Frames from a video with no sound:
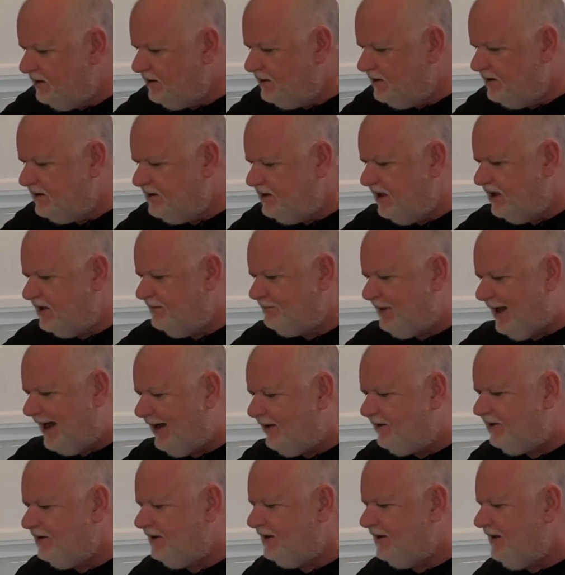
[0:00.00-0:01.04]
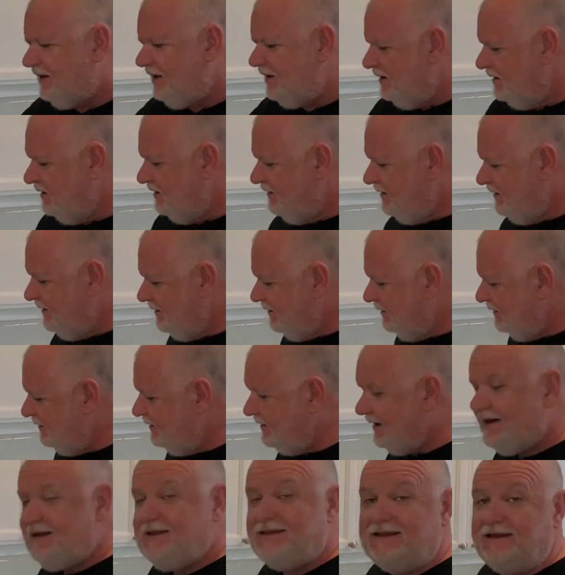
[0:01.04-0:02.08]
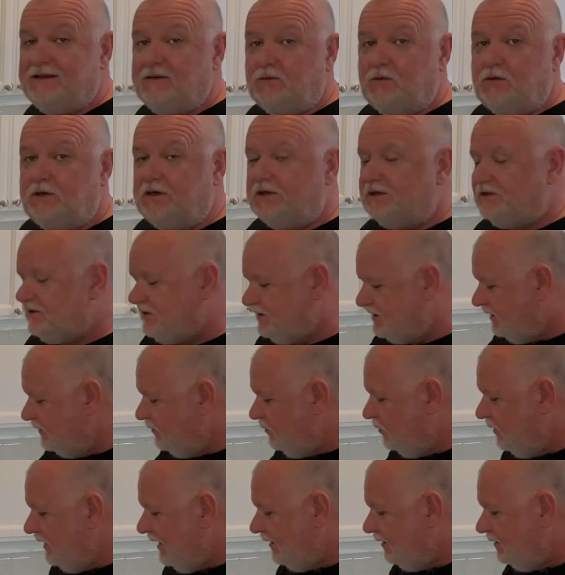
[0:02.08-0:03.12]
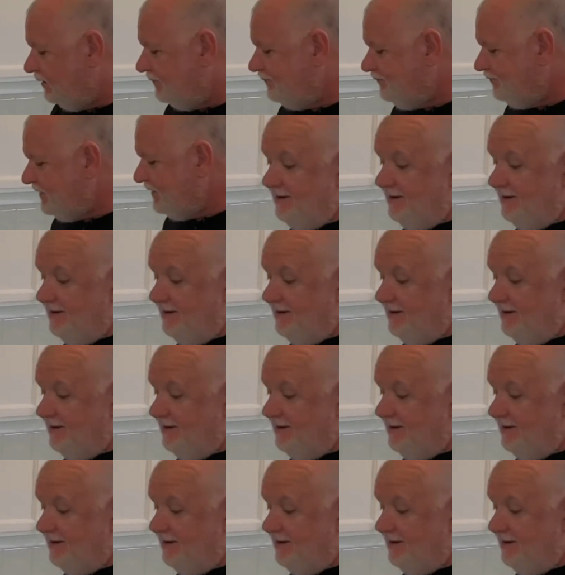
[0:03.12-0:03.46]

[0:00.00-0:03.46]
that apparently they think works so well.